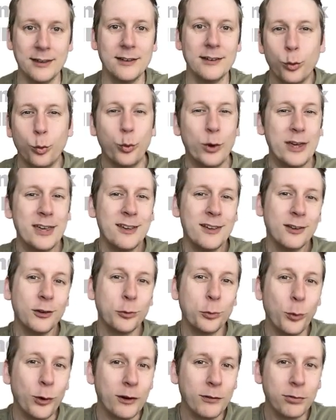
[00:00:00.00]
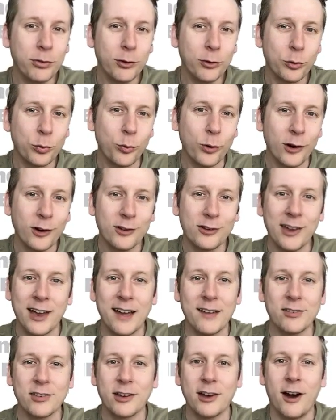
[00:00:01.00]
We is one of those words I
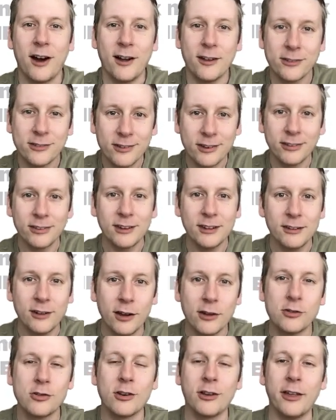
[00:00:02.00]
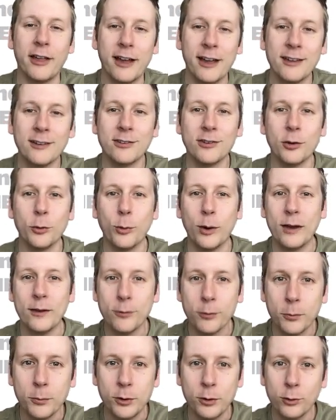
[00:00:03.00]
have to constantly nudge clients away
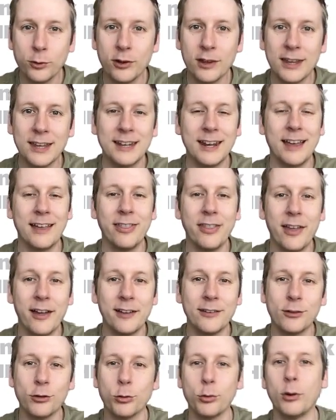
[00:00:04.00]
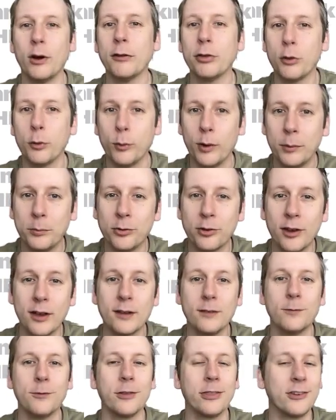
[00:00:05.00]
from using in headlines throughout their
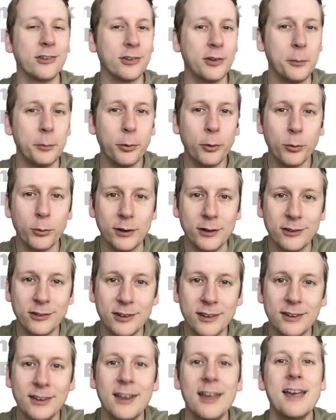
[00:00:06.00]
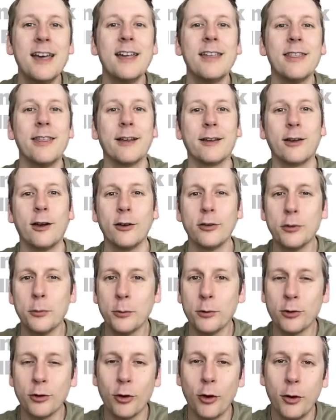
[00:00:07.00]
website for the simple reason that
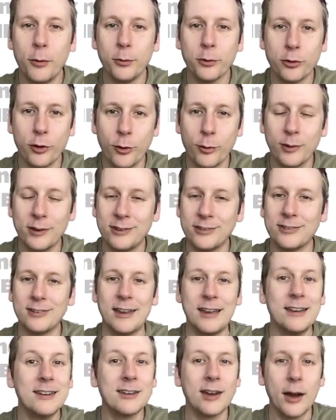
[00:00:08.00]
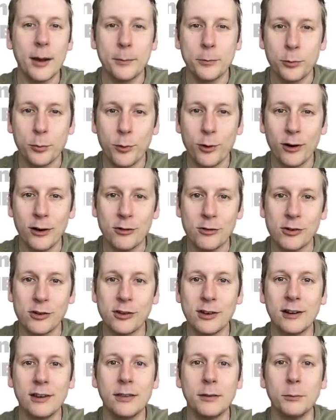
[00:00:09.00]
customers are almost always 10 times more
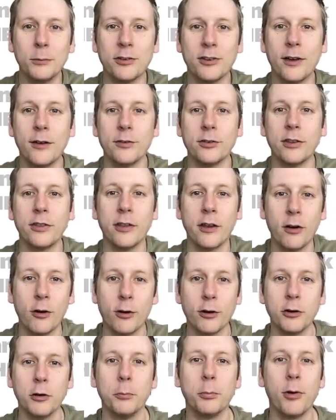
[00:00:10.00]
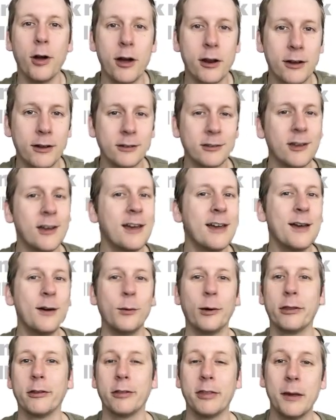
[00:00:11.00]
interested in themselves than they are your product,
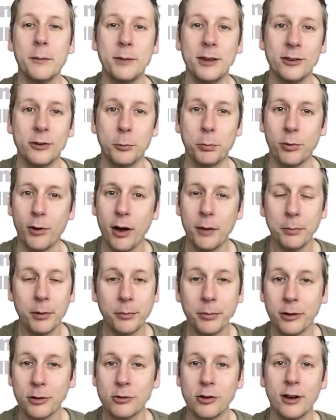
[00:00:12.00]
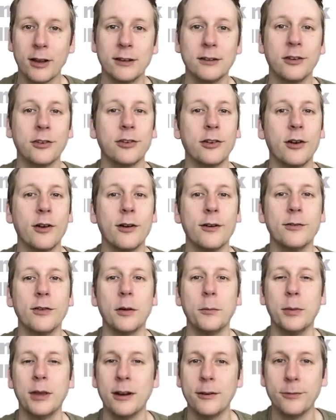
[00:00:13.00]
whether that means a problem they're trying to solve, a
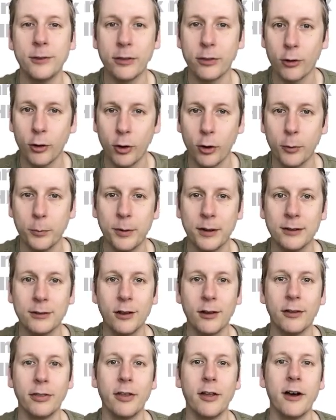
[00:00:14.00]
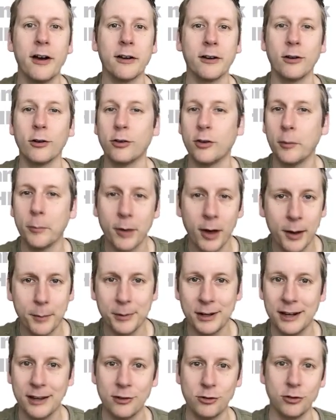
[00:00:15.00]
benefit they're hoping to unlock, or some
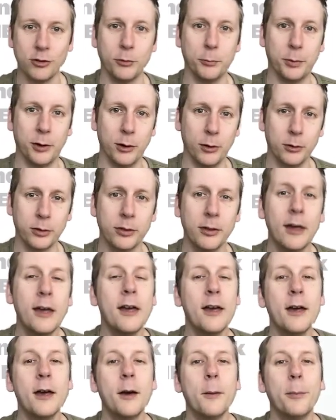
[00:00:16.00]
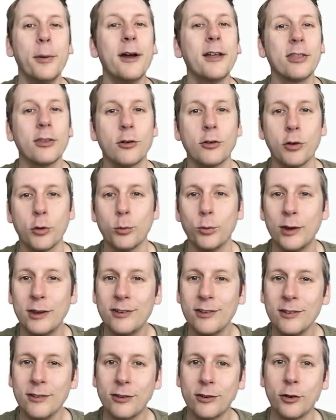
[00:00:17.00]
combination of both. But there's a
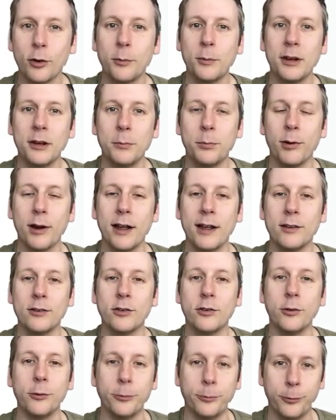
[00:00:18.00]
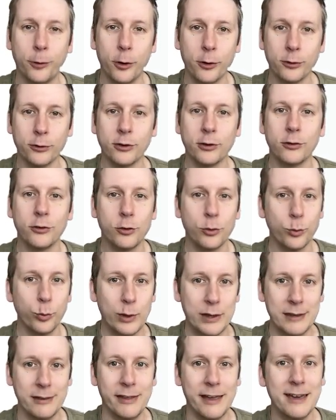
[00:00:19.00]
reason so many brands default to
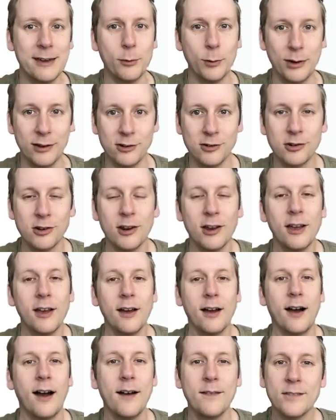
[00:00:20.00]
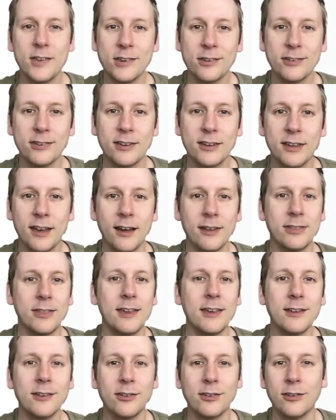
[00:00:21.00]
we language. Obviously, I
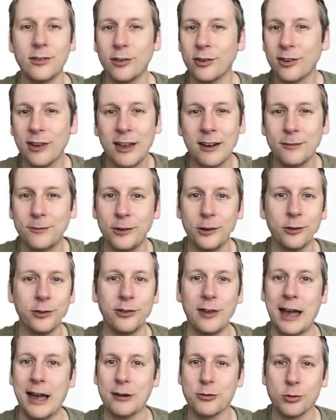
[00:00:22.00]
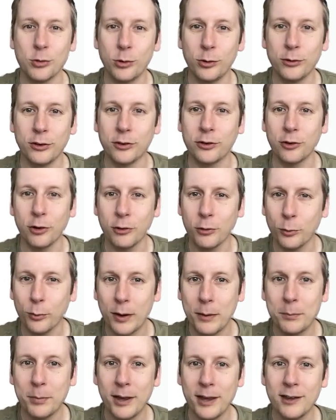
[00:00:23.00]
think it just kind of feels natural to start a
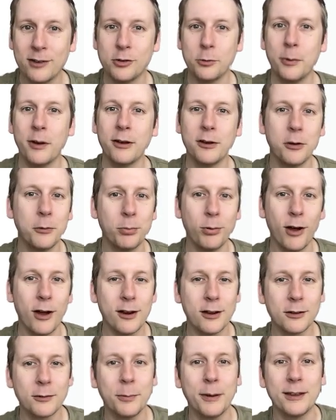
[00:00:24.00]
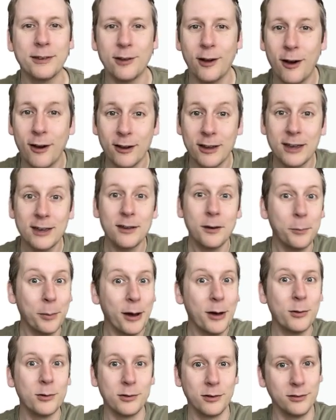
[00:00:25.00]
web page about your product by talking
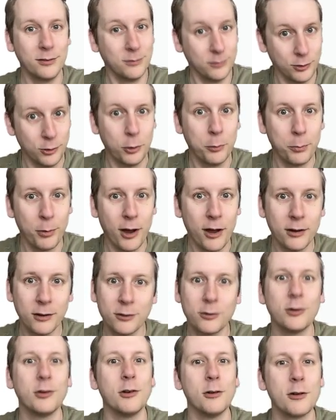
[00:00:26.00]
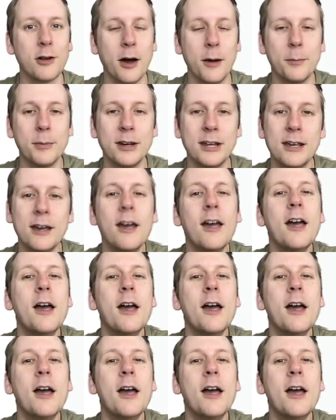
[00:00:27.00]
about your product or your company.